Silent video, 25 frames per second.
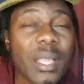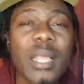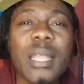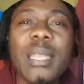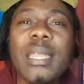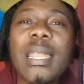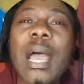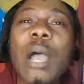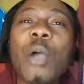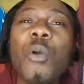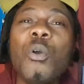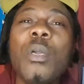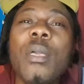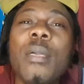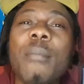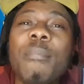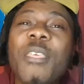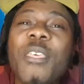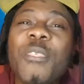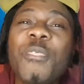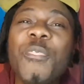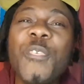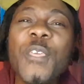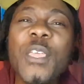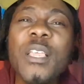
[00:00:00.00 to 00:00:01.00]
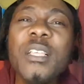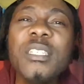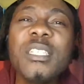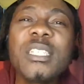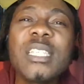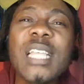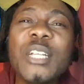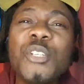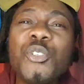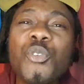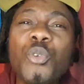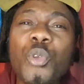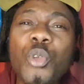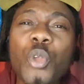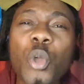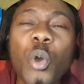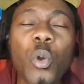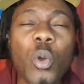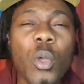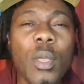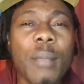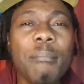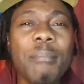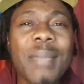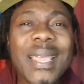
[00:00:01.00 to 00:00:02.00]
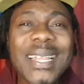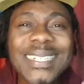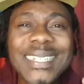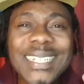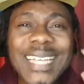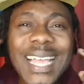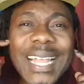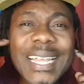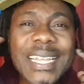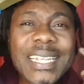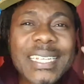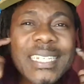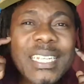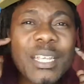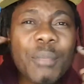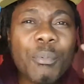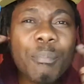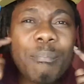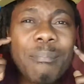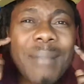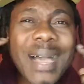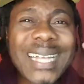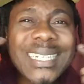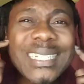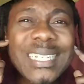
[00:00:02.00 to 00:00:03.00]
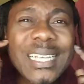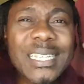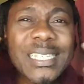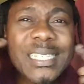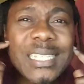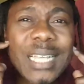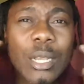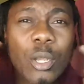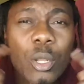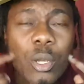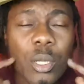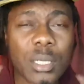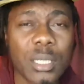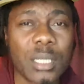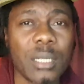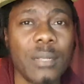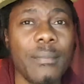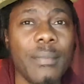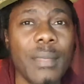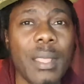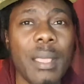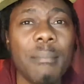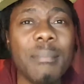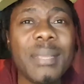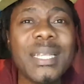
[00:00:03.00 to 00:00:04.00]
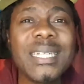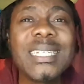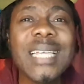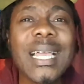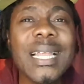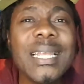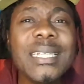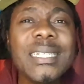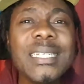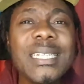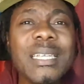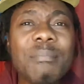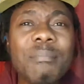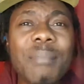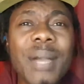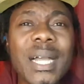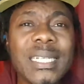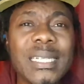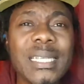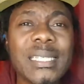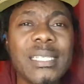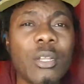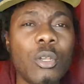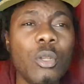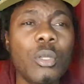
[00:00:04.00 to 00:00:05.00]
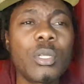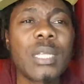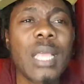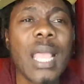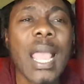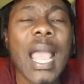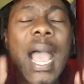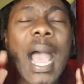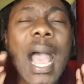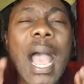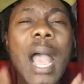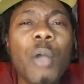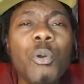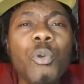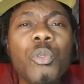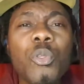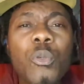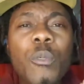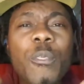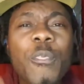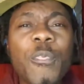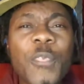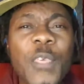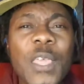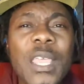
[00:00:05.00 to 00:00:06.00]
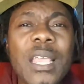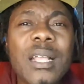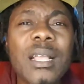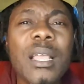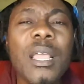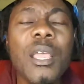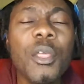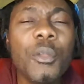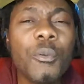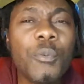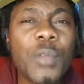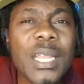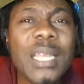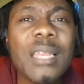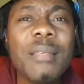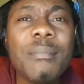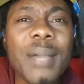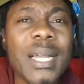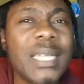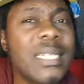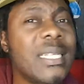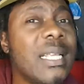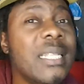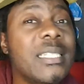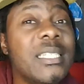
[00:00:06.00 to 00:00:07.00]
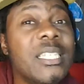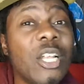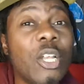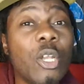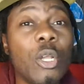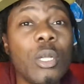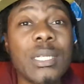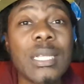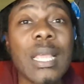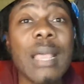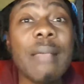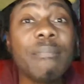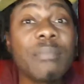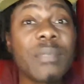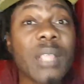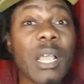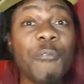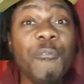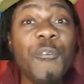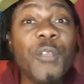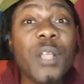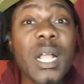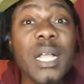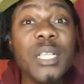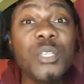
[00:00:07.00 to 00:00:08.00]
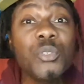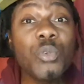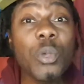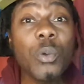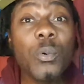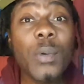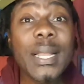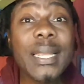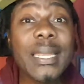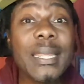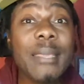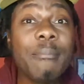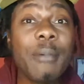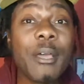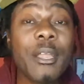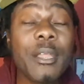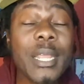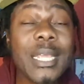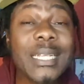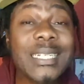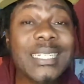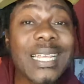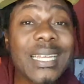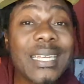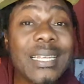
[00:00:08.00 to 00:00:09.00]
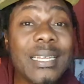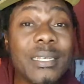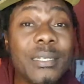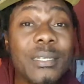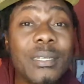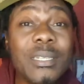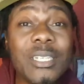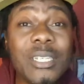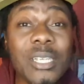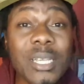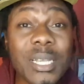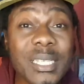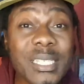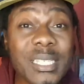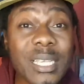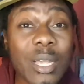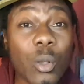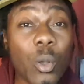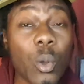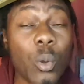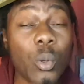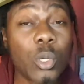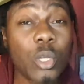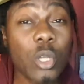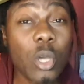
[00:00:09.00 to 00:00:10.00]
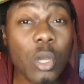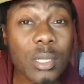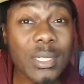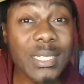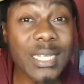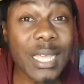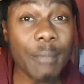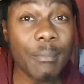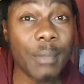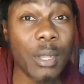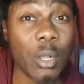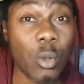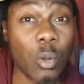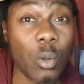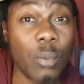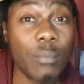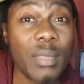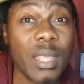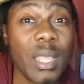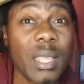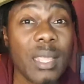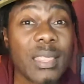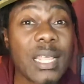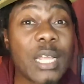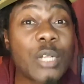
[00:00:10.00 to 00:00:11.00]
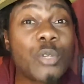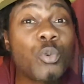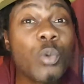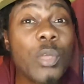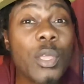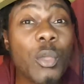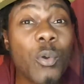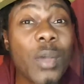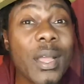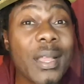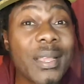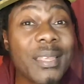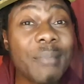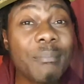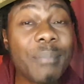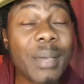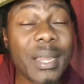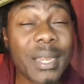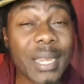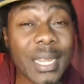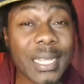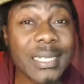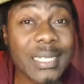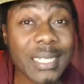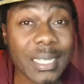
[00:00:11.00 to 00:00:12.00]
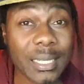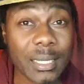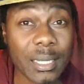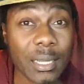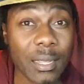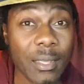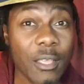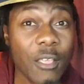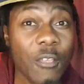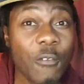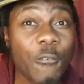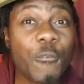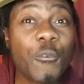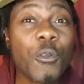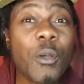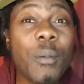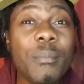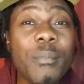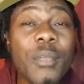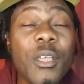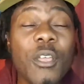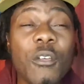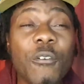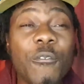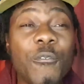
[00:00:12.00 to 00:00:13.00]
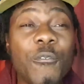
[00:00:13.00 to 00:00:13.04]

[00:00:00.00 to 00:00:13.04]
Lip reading: Now, the things that you know, mentality matters a lot. Mentality matters a lot. How you think really matters a lot. Africans, we were liberated years ago, long time ago, that we were liberated from